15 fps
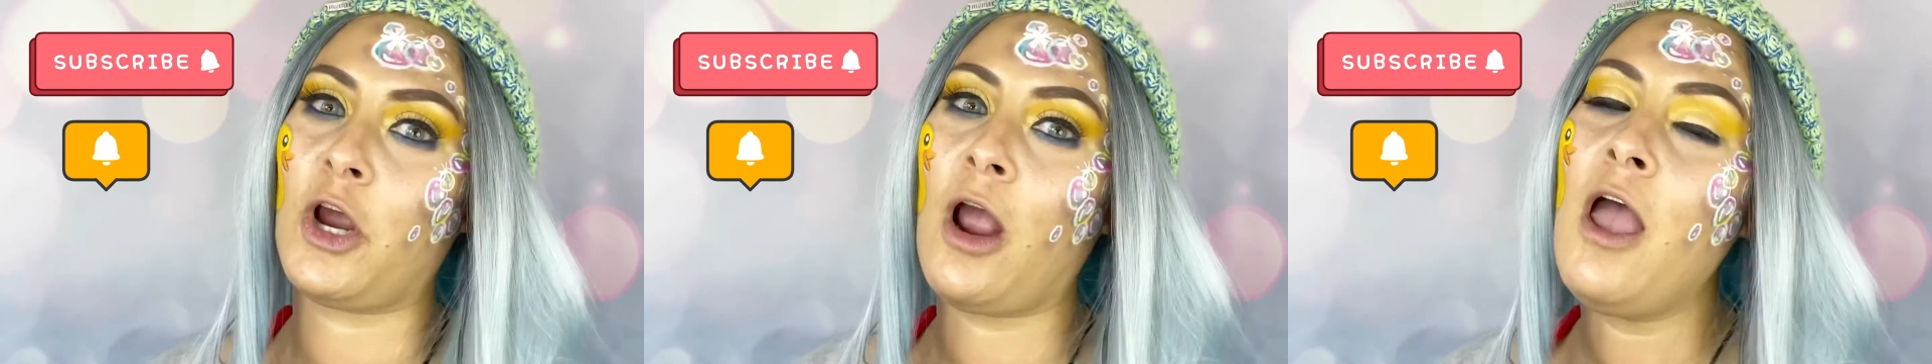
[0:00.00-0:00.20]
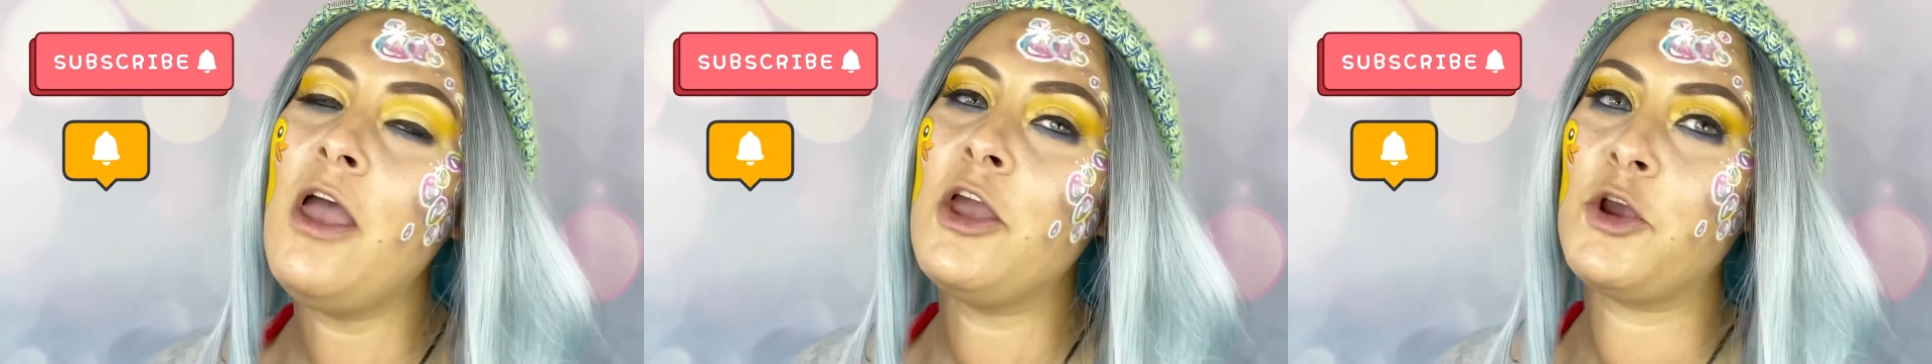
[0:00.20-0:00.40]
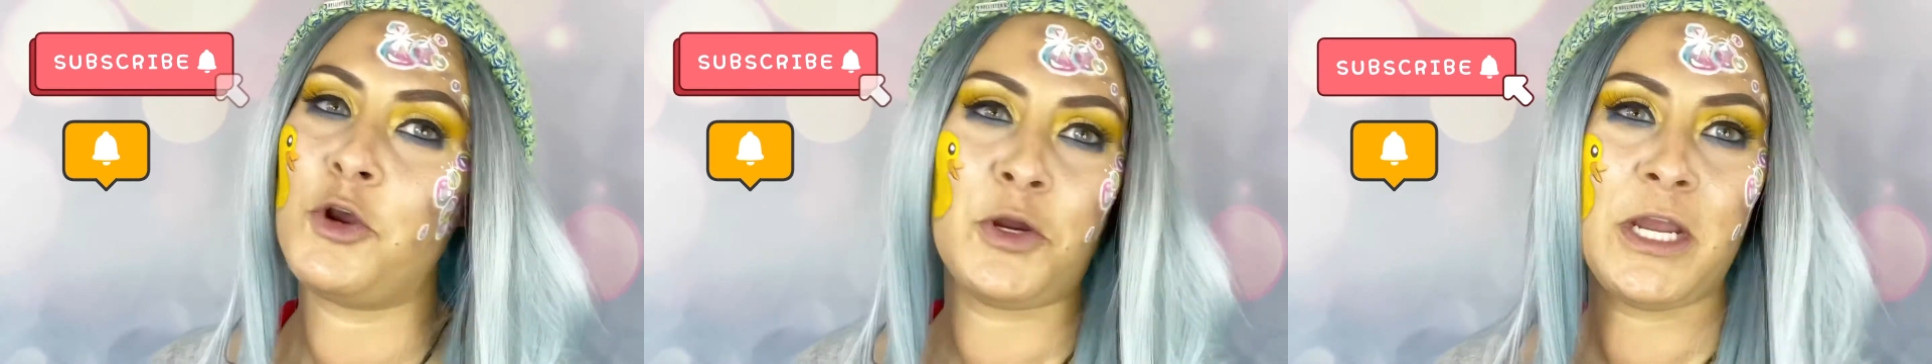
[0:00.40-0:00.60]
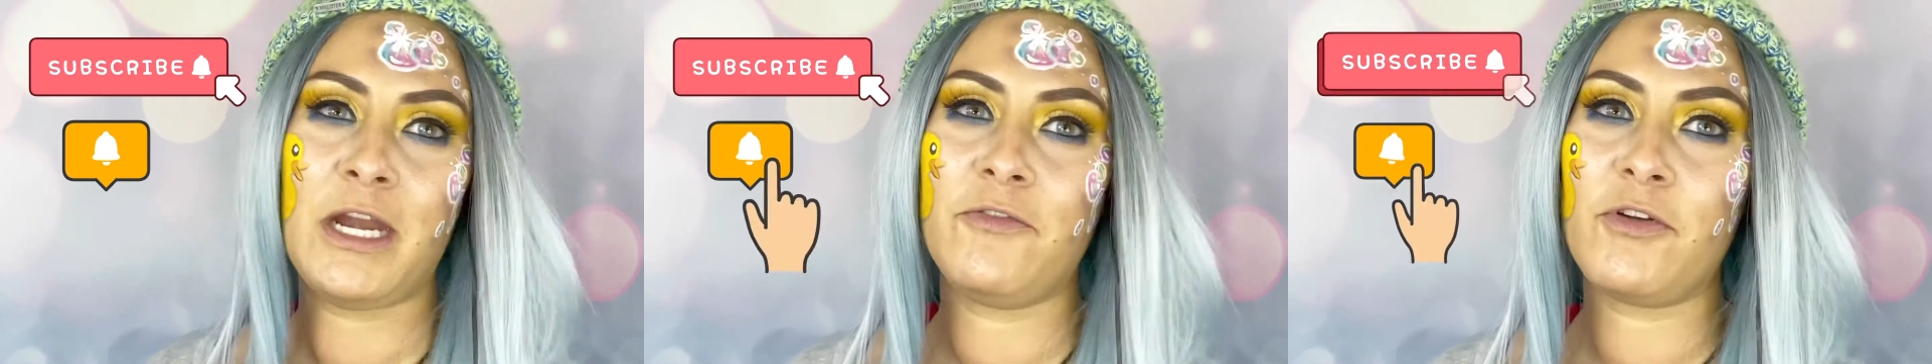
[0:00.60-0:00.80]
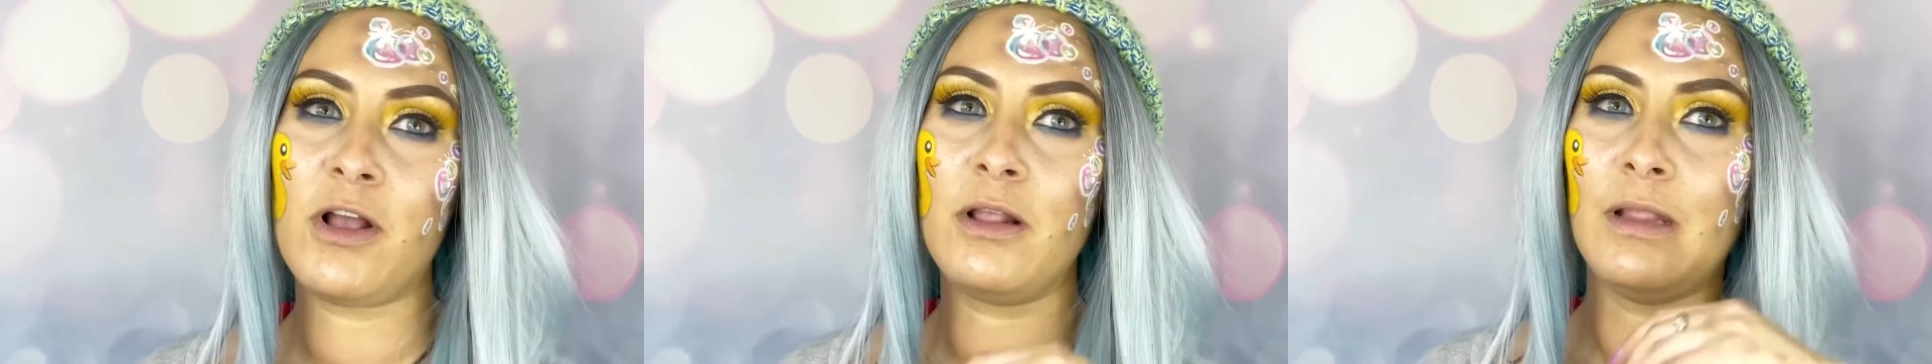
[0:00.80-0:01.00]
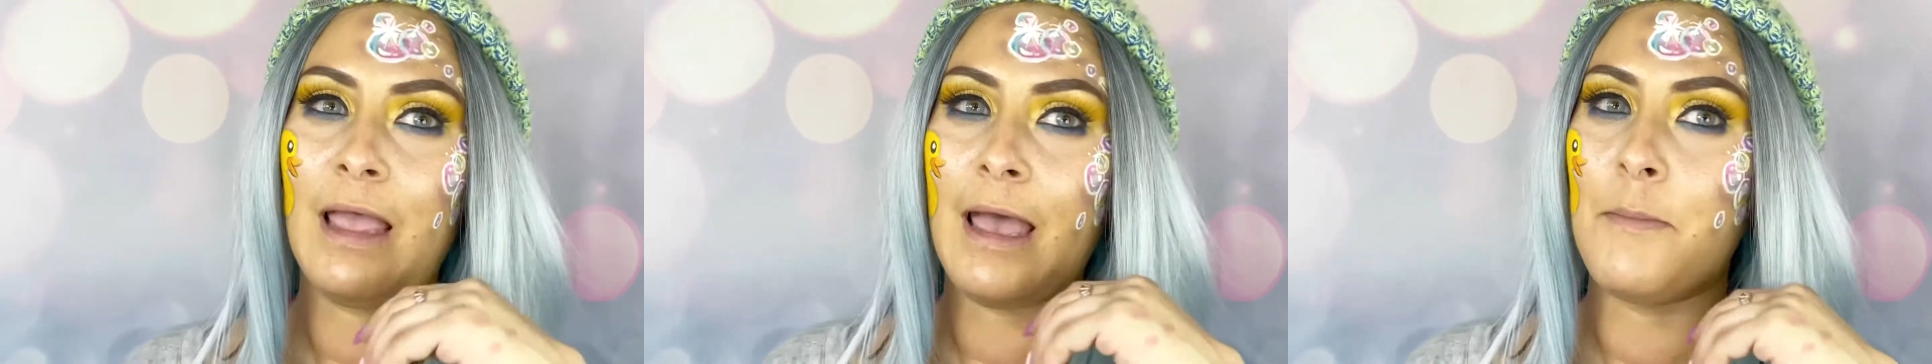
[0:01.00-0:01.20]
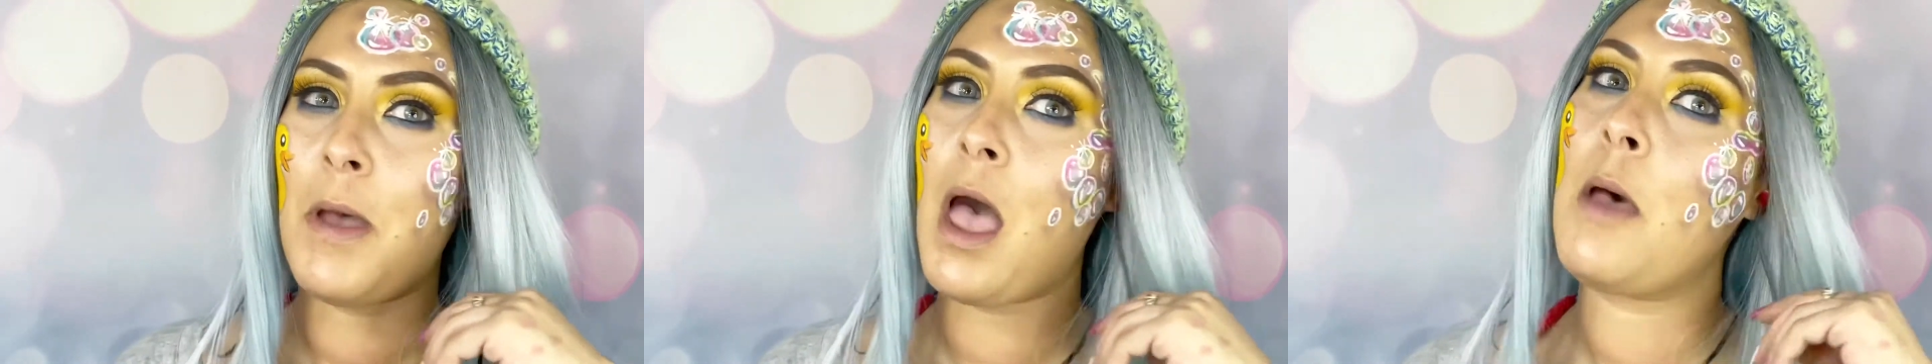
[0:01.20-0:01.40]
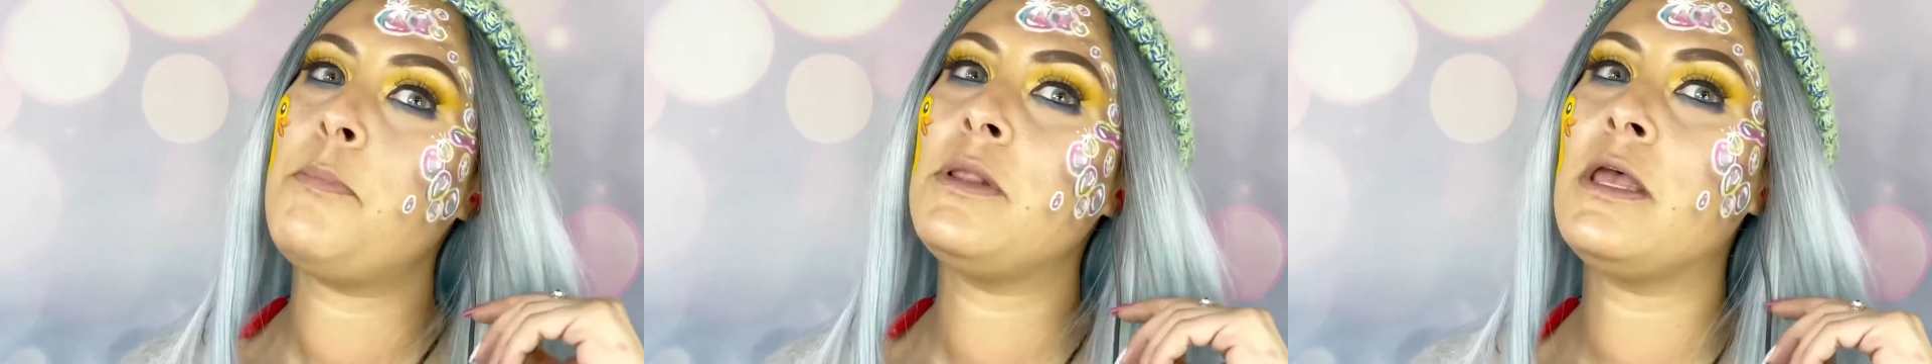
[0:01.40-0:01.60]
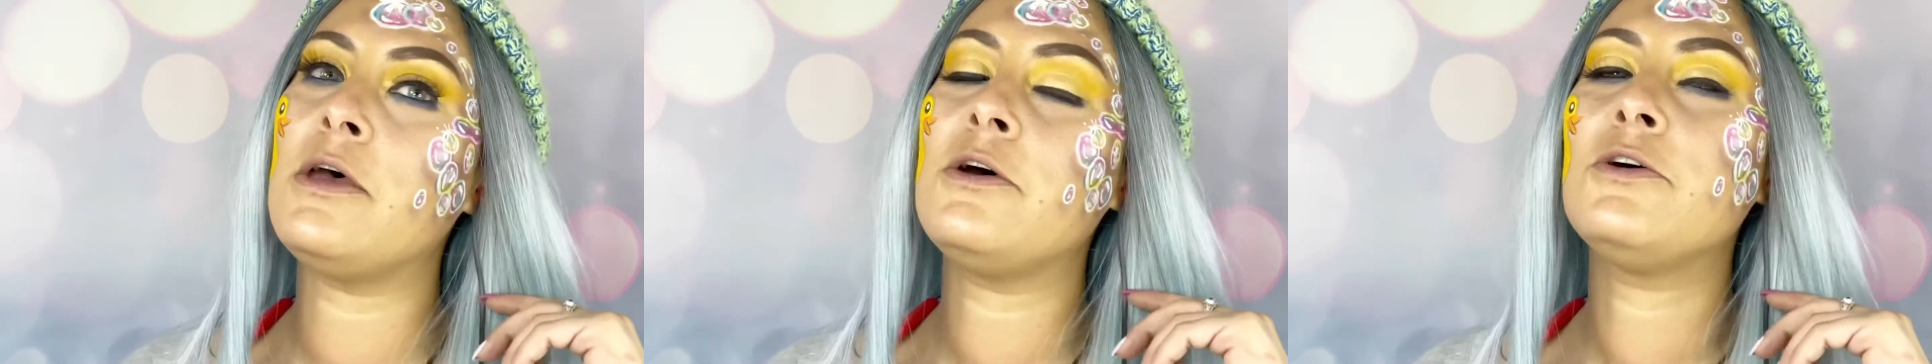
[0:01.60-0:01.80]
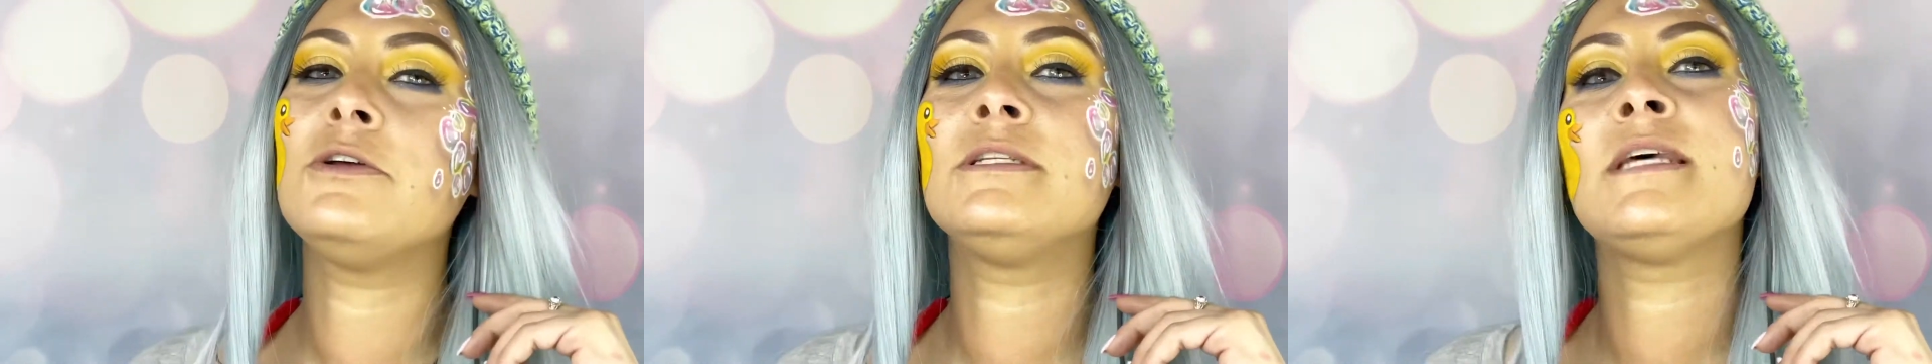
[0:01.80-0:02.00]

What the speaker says: creative collab uploads,